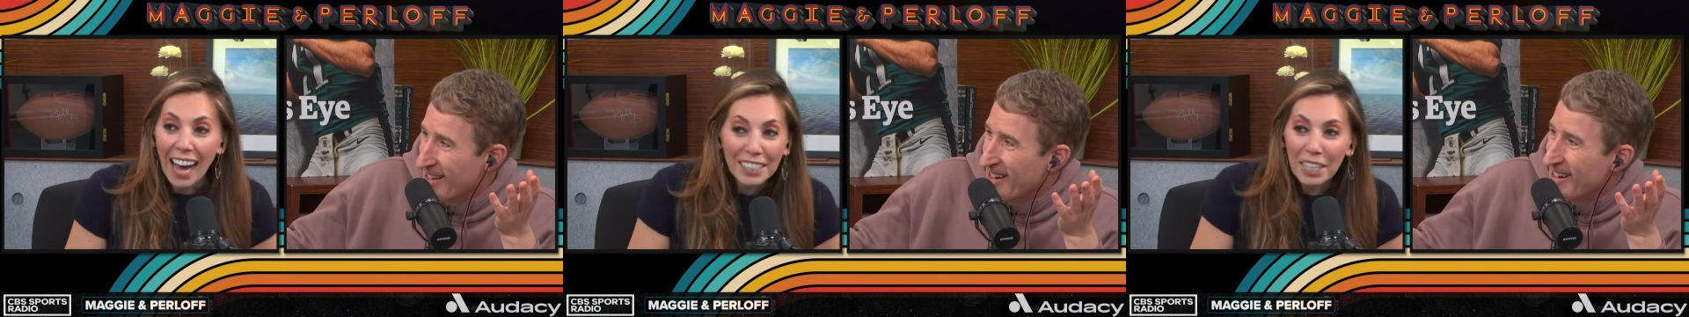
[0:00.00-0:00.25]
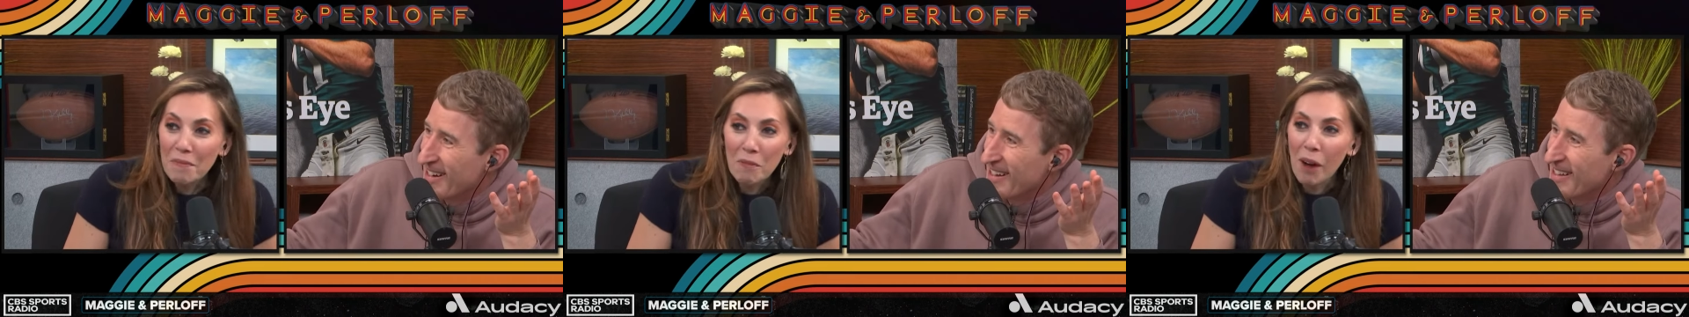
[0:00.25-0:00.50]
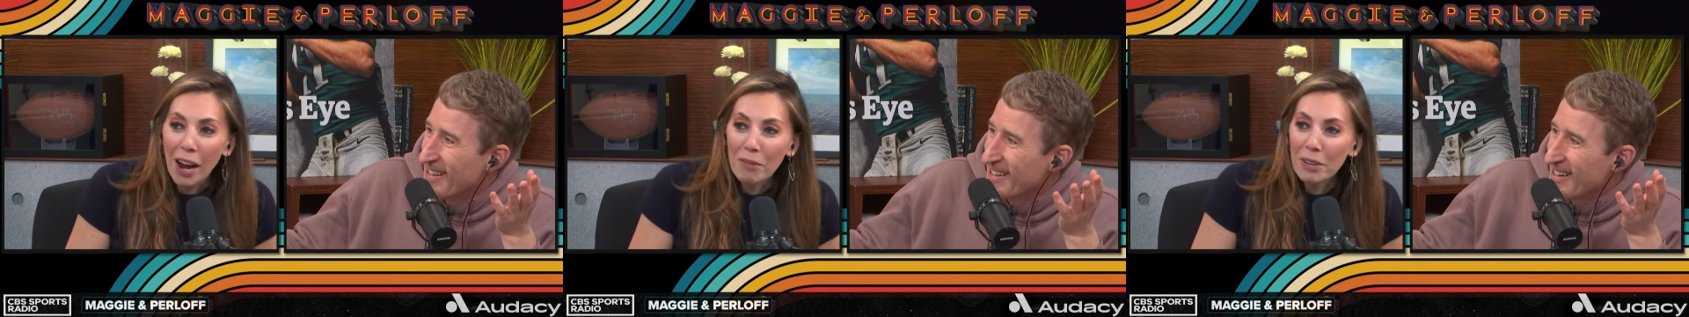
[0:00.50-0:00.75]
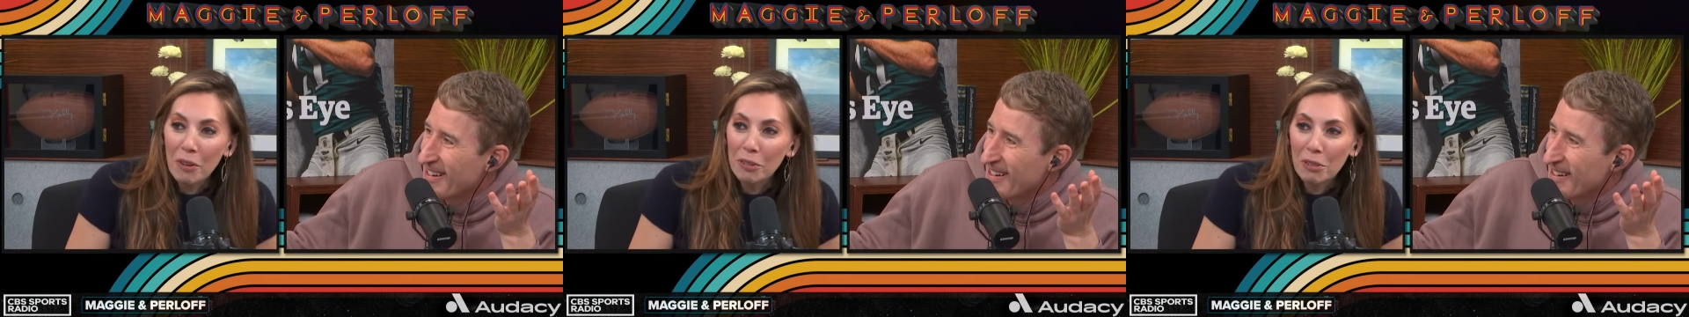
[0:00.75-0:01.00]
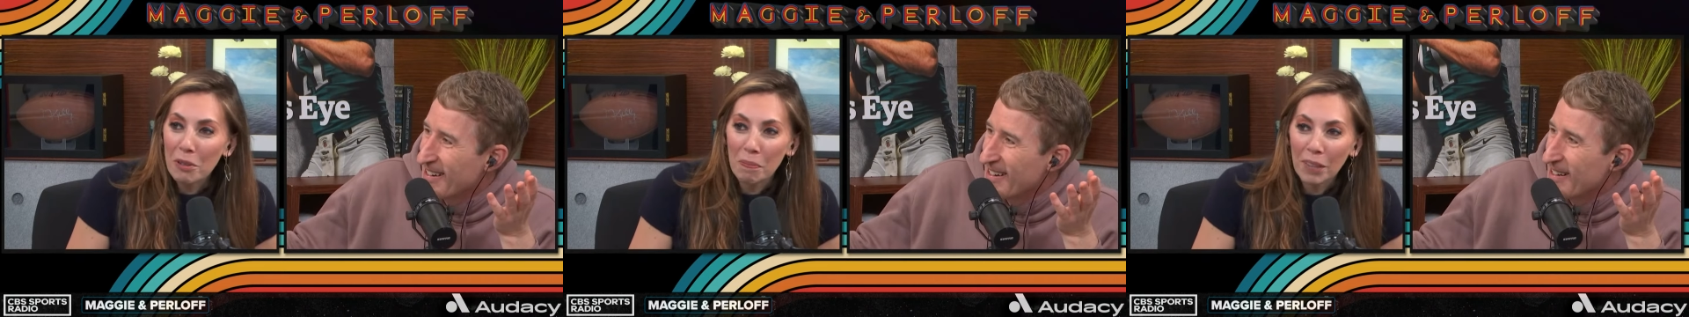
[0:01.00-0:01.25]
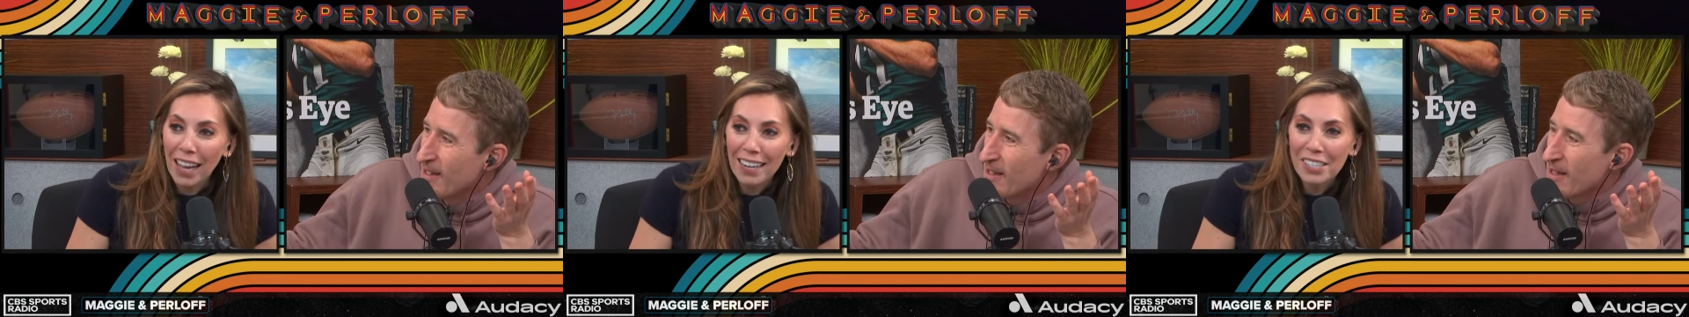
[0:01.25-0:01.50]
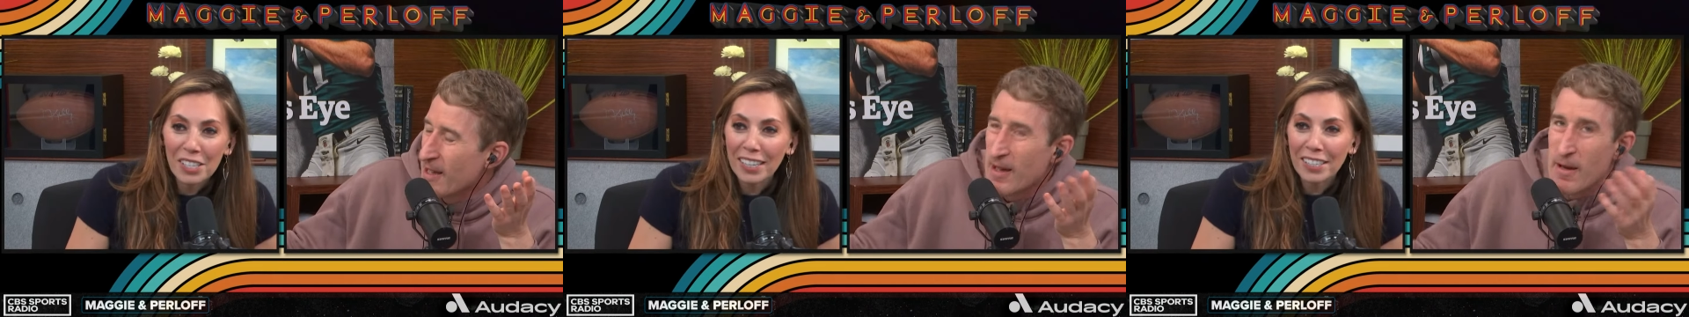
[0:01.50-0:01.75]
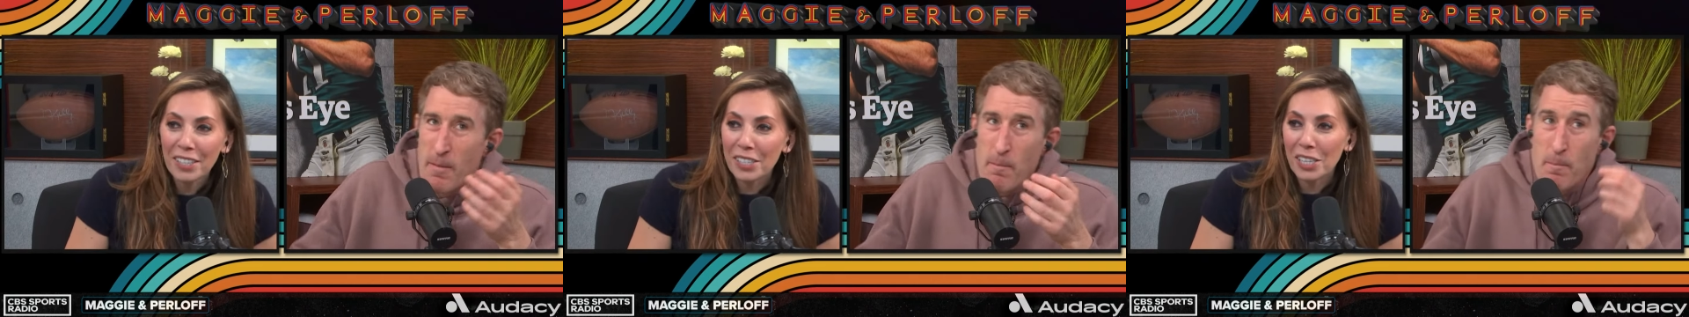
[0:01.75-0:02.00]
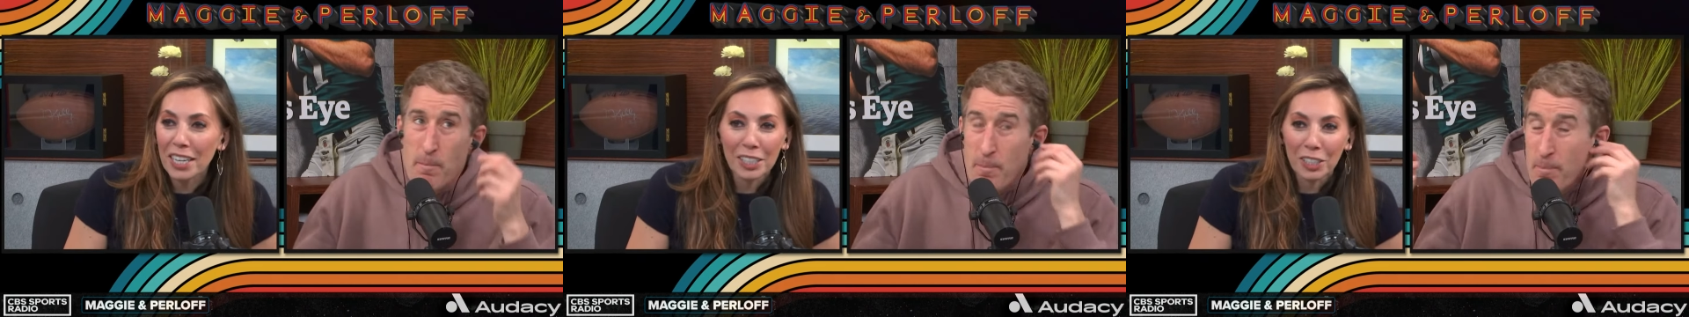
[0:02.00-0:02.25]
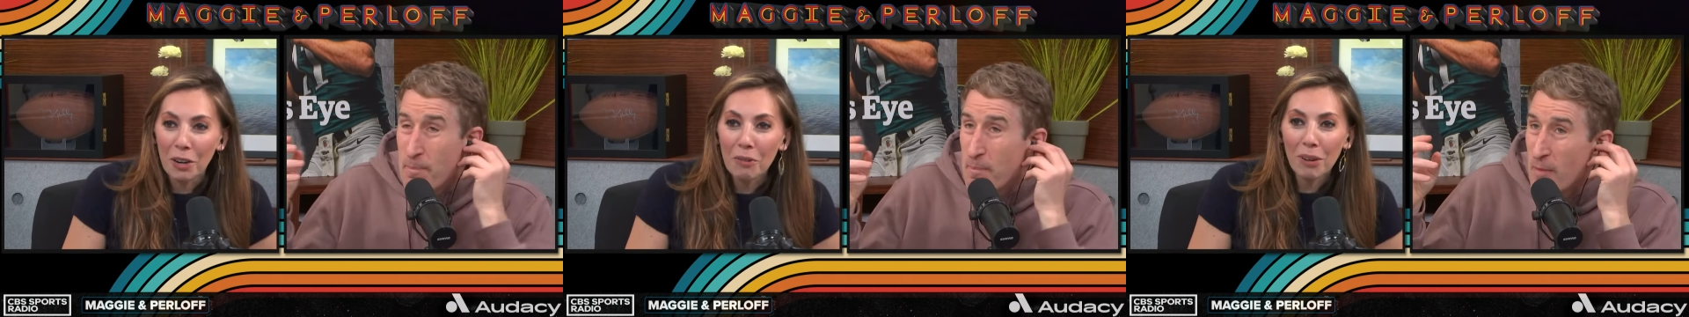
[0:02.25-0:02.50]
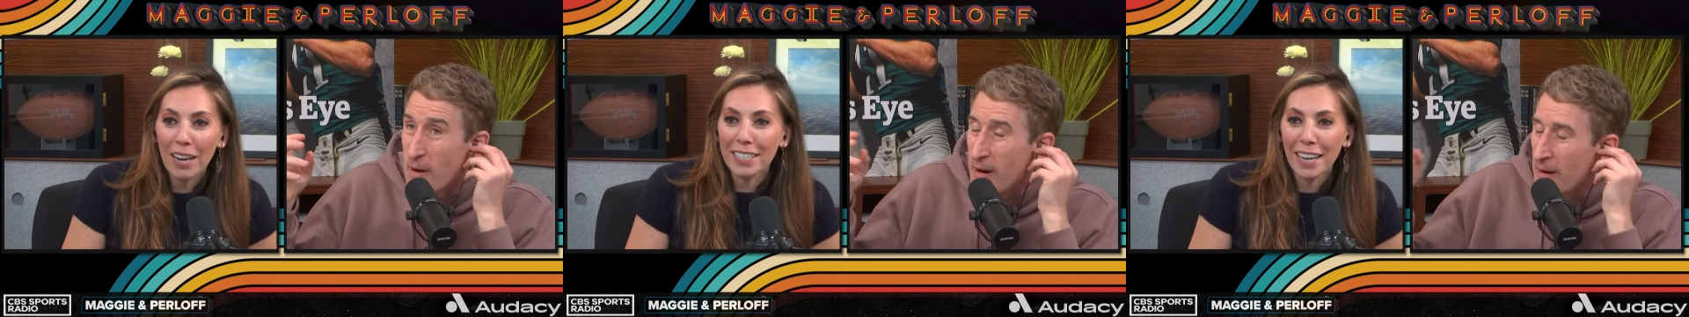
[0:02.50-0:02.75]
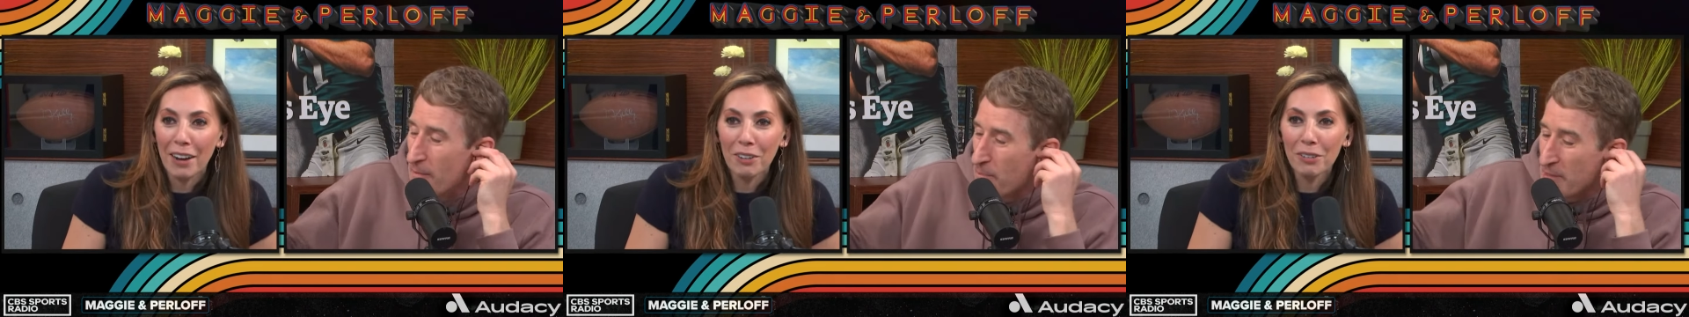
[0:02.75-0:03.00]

Speaker 1: I did, but why are we going through the plot of Sex and the City 2 right now?